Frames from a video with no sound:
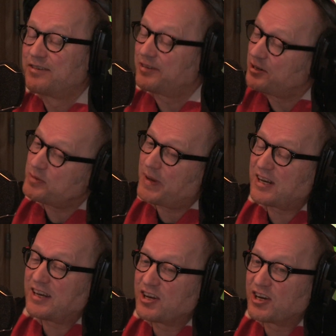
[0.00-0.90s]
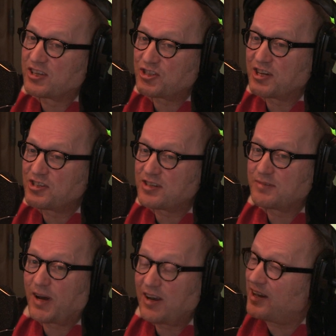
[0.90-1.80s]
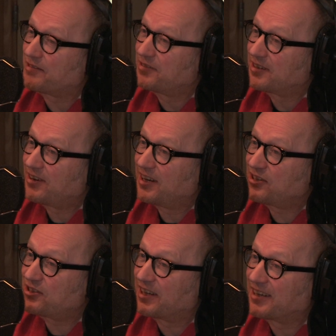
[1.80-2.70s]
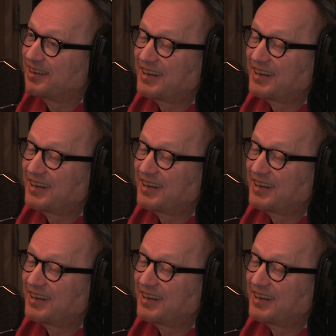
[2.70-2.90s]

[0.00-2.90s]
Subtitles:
For me, it was a mandolin, and it changed my life, literally.